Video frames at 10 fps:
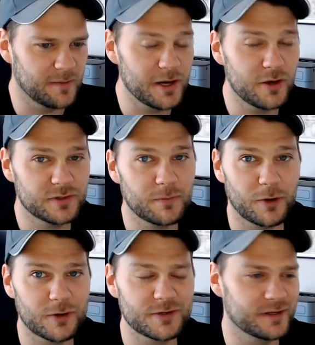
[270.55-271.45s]
I know some
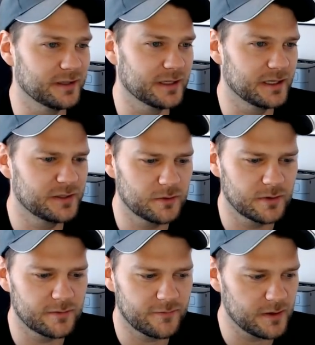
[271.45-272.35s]
personally to
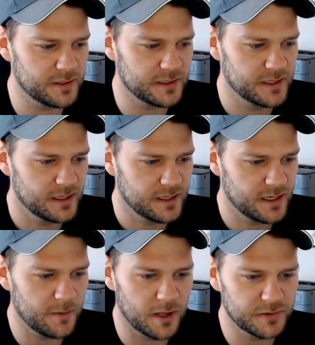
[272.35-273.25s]
confront
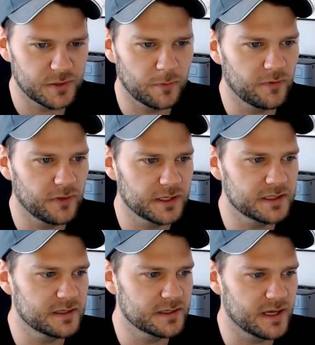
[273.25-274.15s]
him on some of the things
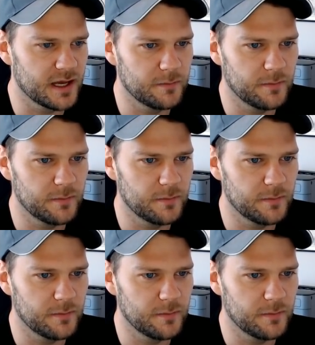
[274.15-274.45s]
he said.